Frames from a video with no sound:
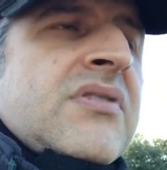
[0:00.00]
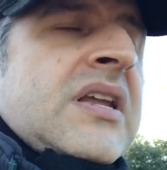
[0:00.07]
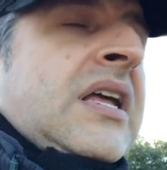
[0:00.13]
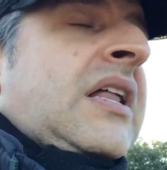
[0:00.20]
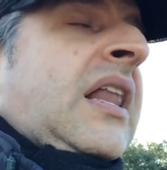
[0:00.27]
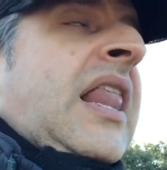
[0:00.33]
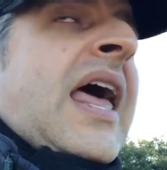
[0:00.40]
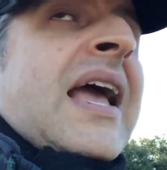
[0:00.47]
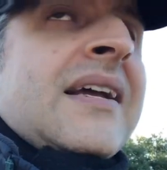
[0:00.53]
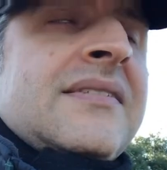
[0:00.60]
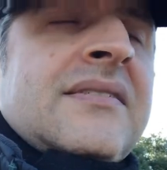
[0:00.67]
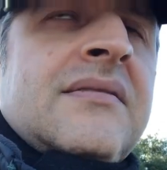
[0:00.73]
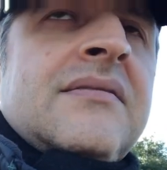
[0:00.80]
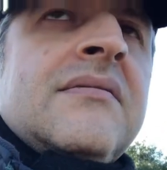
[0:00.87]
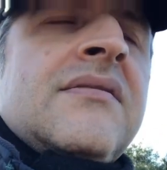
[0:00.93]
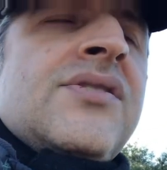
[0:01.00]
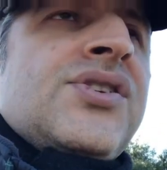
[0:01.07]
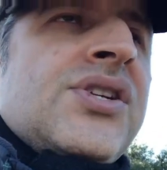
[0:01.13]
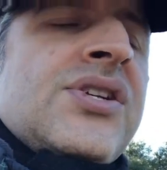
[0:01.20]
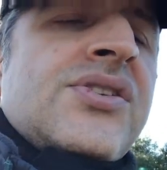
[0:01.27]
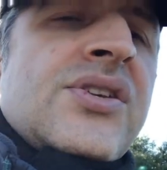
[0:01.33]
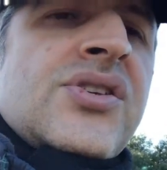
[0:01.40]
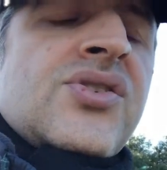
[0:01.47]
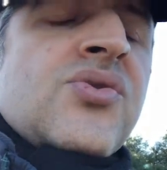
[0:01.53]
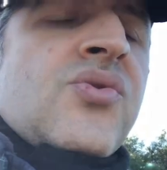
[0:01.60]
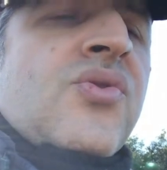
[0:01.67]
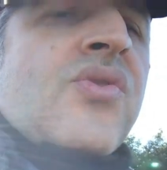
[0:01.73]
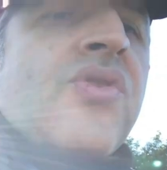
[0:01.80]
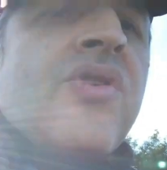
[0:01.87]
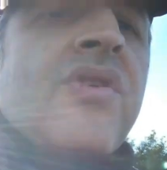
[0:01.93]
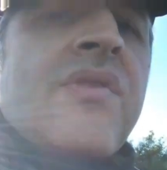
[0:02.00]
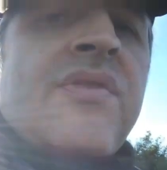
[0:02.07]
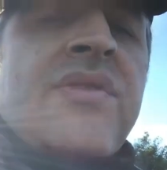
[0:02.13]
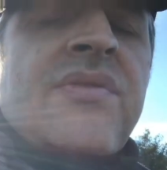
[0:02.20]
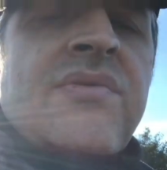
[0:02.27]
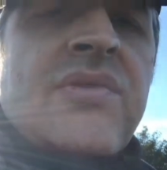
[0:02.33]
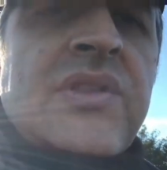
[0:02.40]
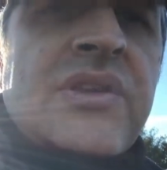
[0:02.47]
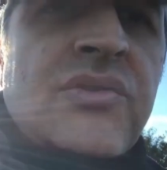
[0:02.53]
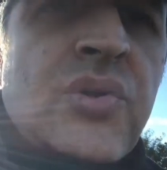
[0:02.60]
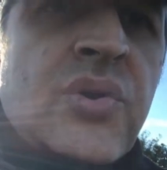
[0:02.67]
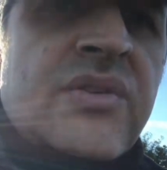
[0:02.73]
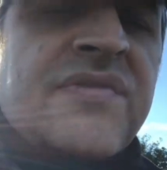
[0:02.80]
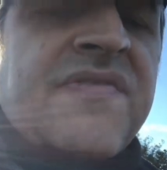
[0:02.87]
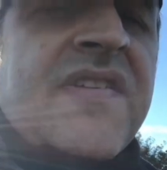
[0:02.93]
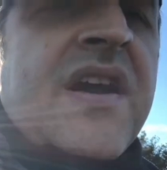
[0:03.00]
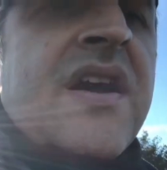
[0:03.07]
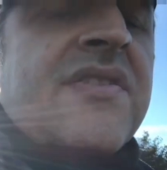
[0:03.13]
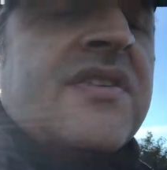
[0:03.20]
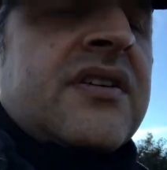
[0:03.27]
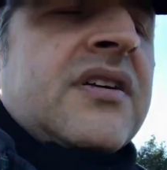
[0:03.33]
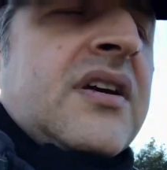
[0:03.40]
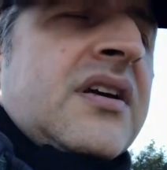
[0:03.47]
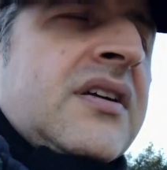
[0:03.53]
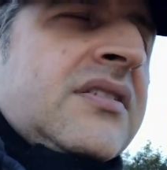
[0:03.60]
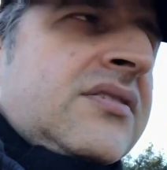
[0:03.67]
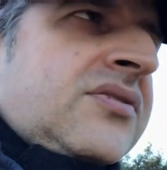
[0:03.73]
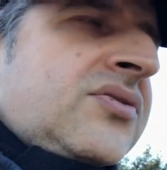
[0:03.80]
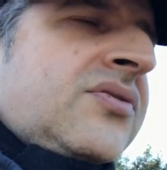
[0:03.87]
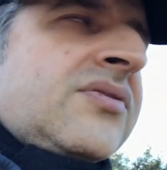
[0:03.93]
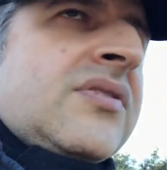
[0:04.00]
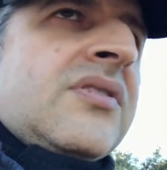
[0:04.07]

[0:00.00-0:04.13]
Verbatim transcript: neglect Jesus or the Lord Father and